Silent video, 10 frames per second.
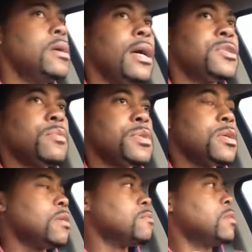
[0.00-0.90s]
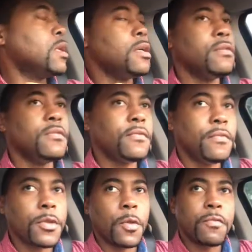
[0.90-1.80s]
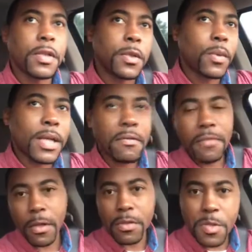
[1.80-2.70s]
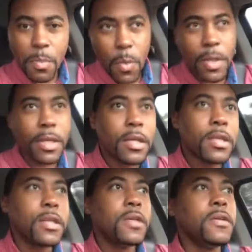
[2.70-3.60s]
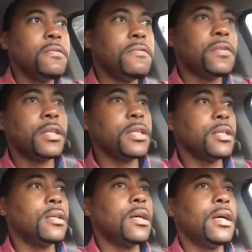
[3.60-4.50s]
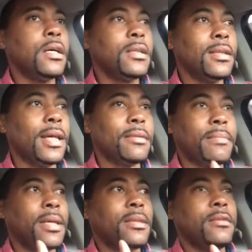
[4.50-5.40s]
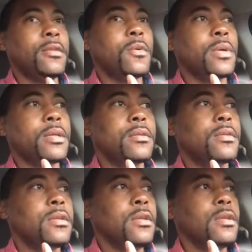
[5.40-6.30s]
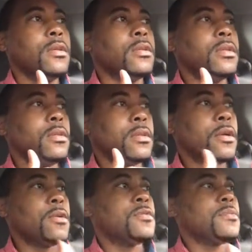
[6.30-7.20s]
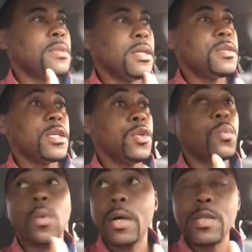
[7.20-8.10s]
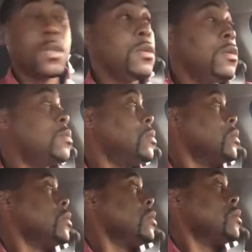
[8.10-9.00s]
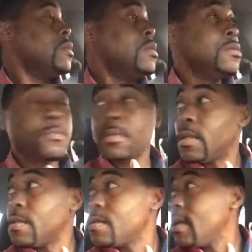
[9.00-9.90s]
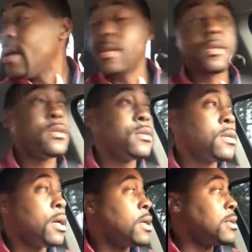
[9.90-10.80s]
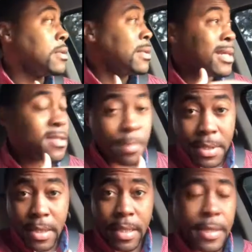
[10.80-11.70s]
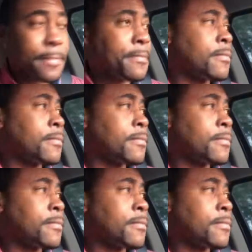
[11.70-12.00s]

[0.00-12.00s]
as a result of feeling what I felt this morning, feeling like, man, you know what? There are some things that you want to do, some things that need to be done.